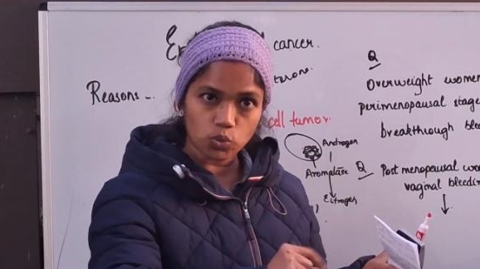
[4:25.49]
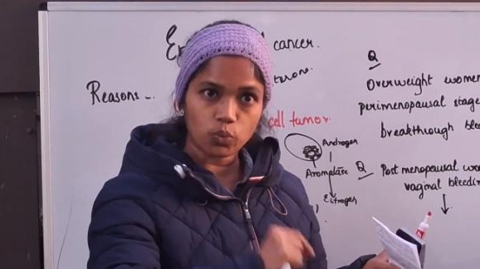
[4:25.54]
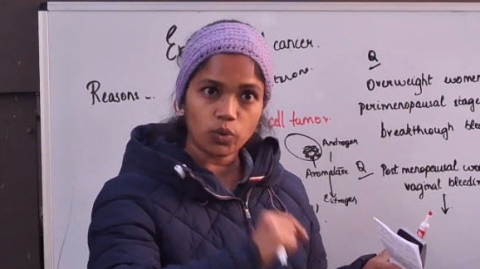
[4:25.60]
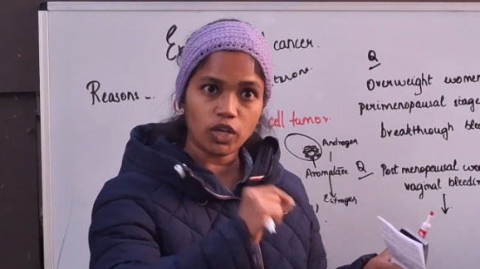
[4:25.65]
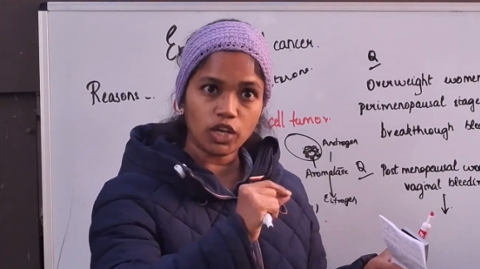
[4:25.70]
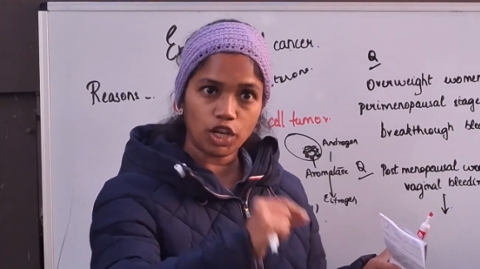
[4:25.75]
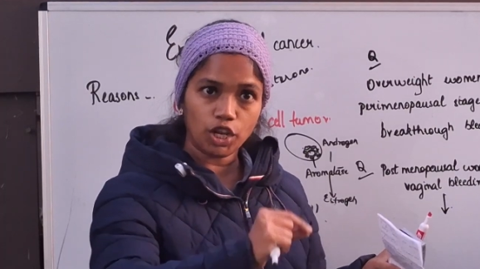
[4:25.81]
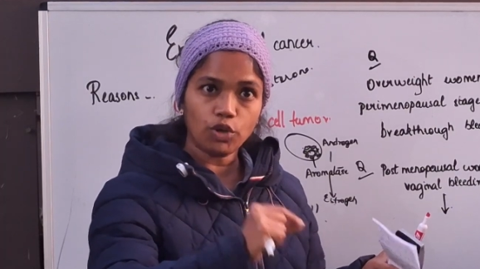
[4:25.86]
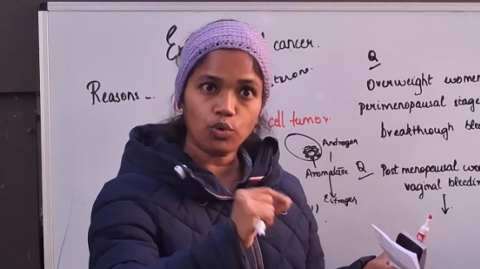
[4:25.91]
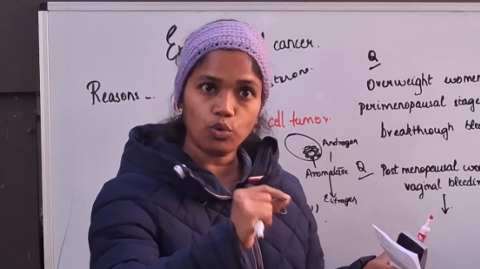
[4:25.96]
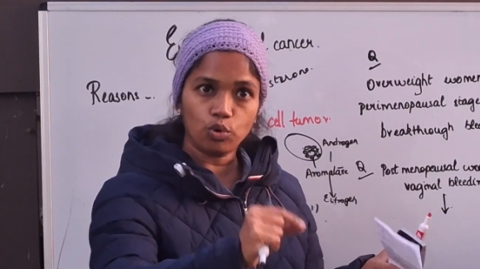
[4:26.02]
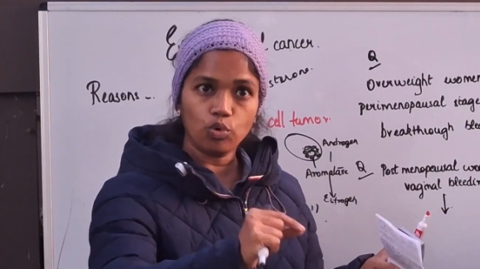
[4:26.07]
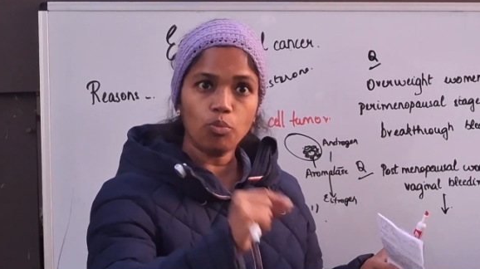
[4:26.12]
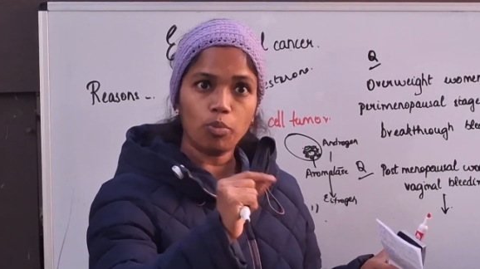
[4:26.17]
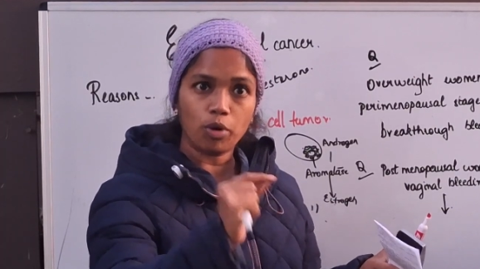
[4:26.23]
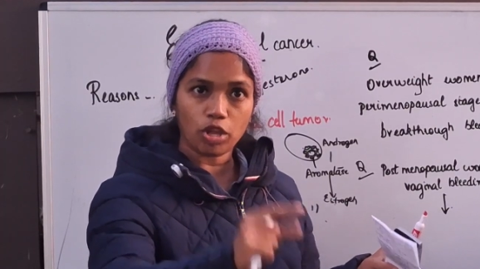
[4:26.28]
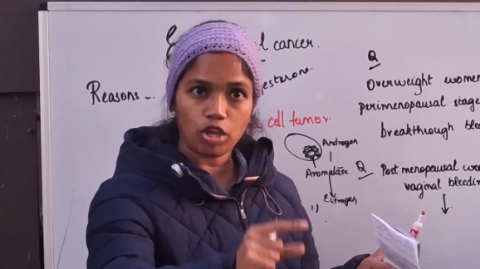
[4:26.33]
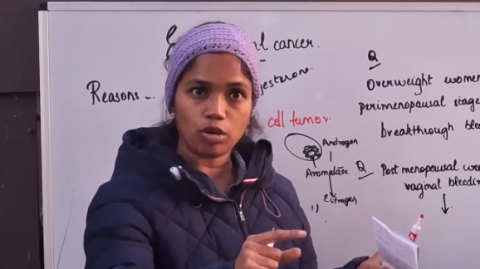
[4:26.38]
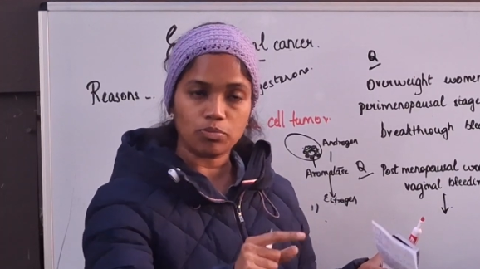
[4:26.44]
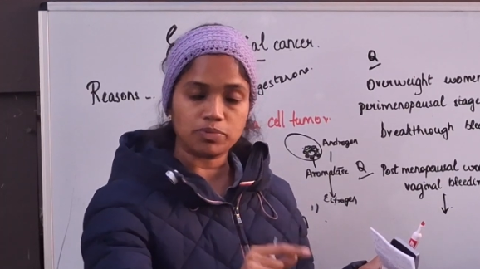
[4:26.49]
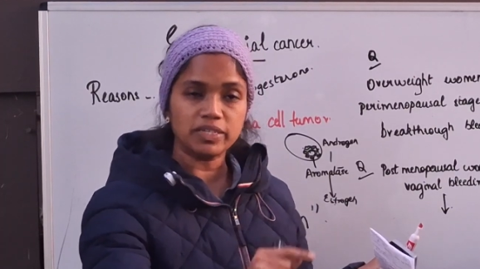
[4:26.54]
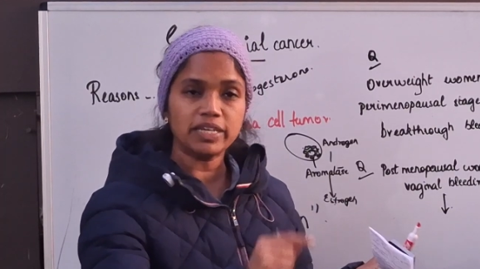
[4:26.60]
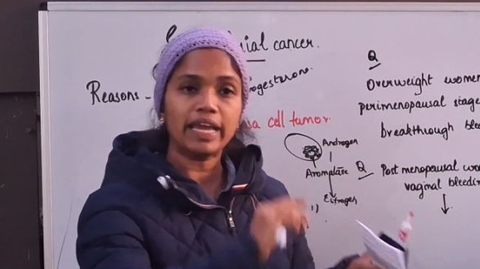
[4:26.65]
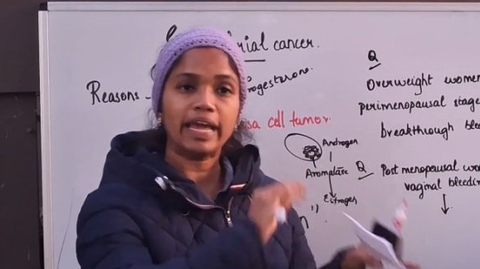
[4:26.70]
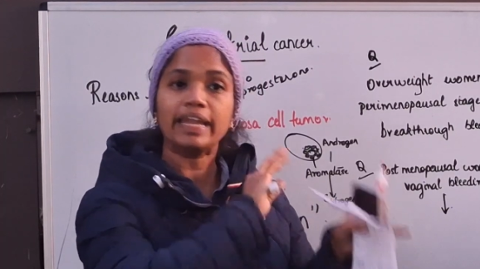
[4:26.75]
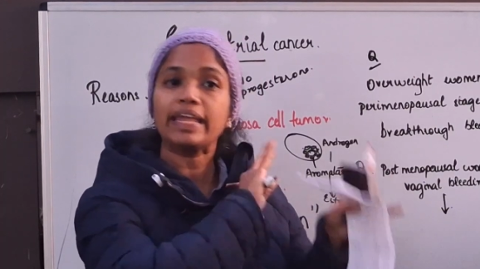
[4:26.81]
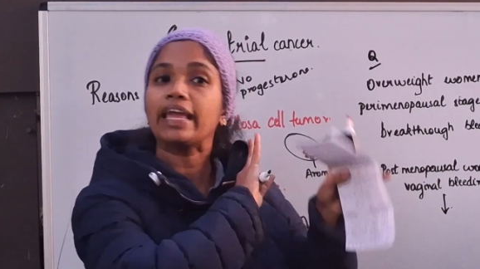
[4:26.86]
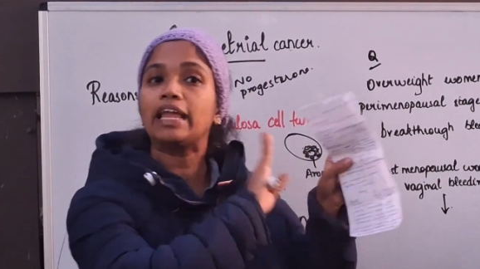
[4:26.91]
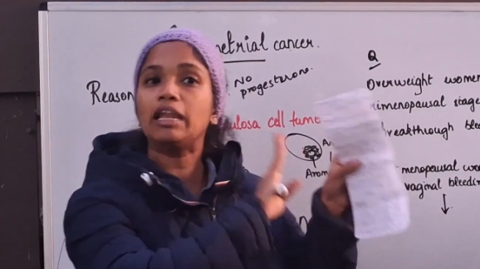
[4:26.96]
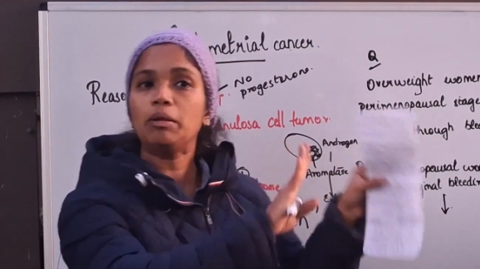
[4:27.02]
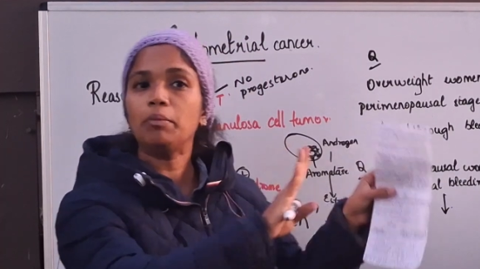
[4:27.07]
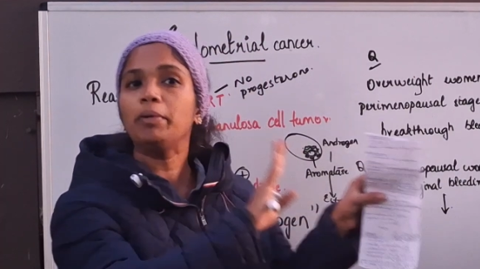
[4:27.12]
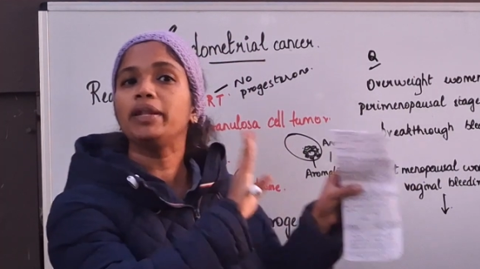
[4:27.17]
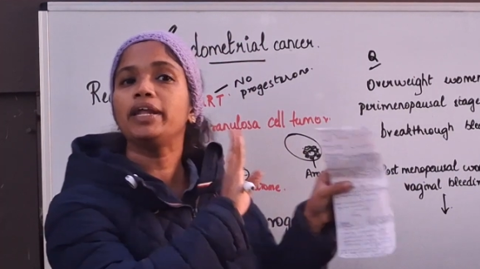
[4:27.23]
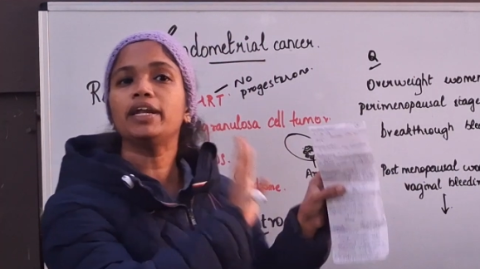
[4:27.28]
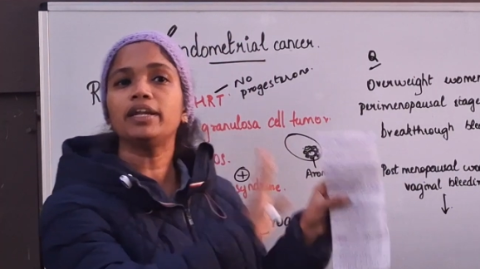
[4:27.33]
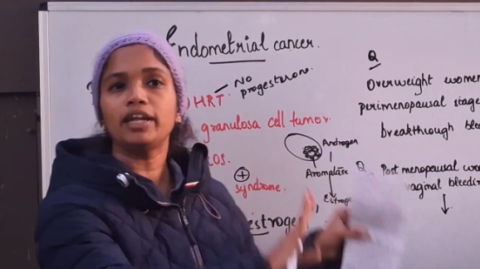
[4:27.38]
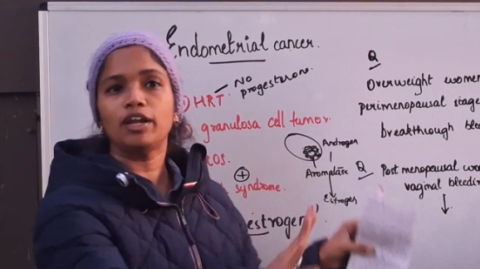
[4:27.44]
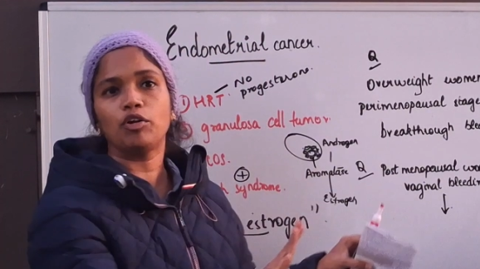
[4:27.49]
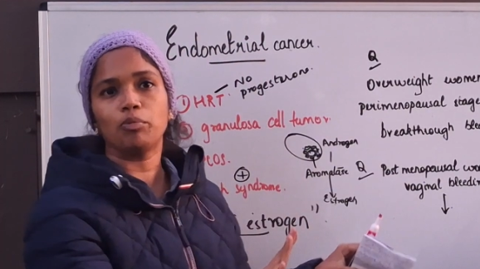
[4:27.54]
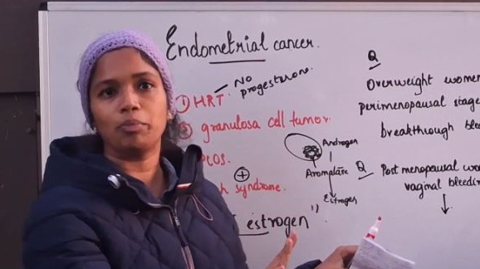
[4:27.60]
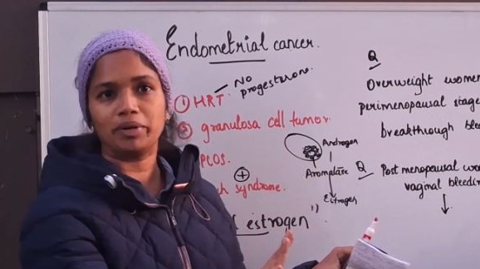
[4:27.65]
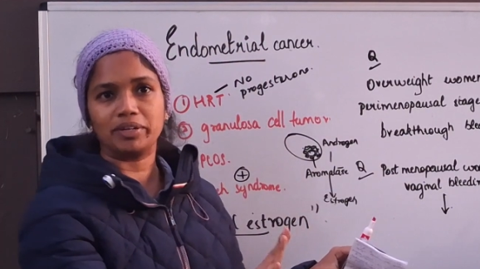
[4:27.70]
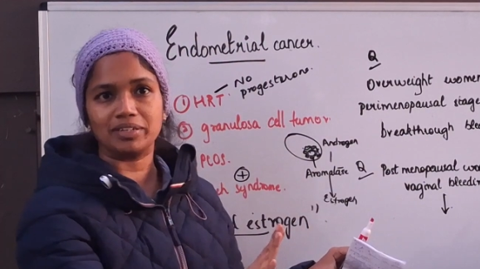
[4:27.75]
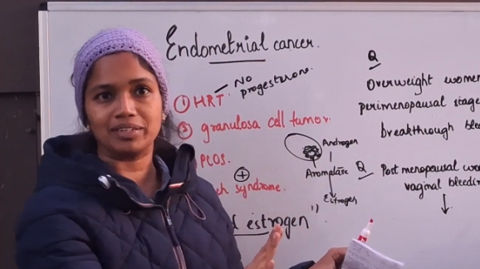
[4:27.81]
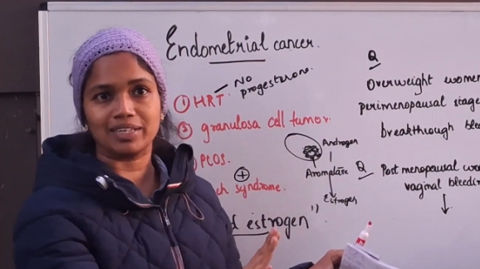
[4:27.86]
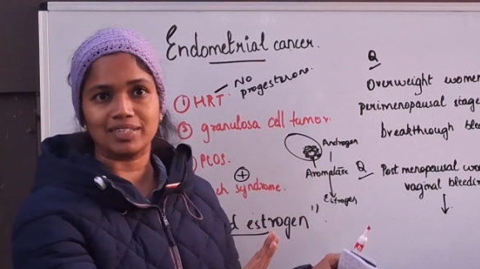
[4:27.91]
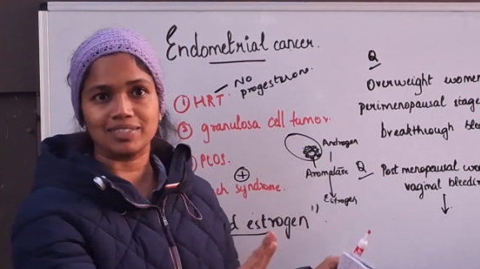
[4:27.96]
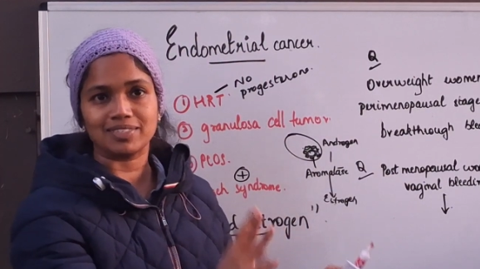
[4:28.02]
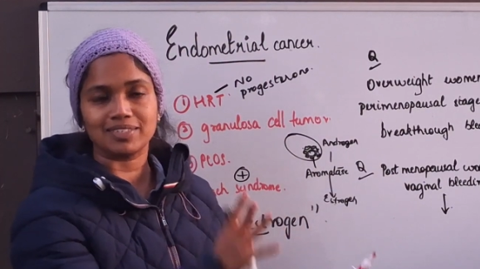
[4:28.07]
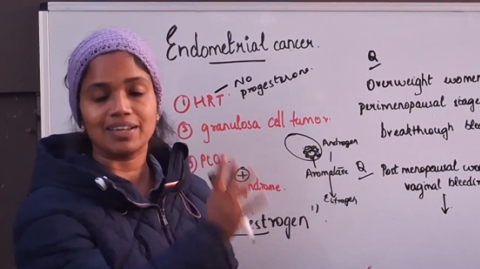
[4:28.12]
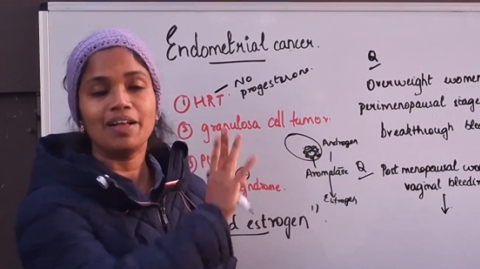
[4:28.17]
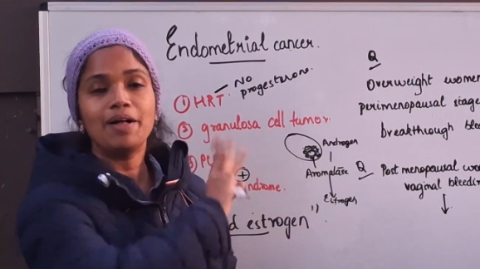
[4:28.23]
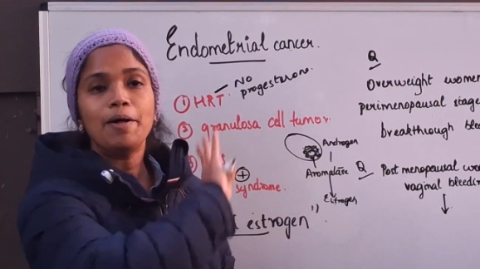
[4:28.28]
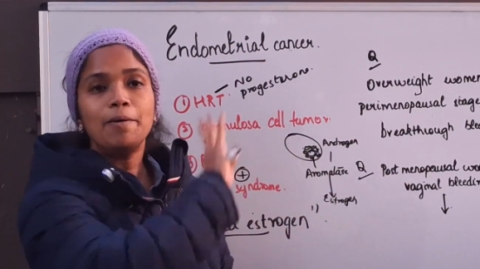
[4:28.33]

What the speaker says: we need to do biopsy and eliminate endometrial cancer.